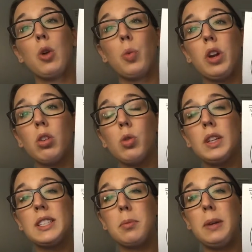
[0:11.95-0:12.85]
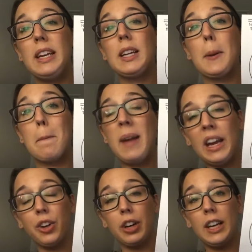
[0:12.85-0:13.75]
We are going to be
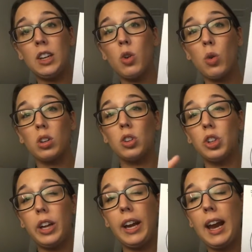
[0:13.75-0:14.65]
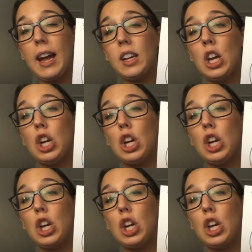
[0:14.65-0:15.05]
comparing or looking at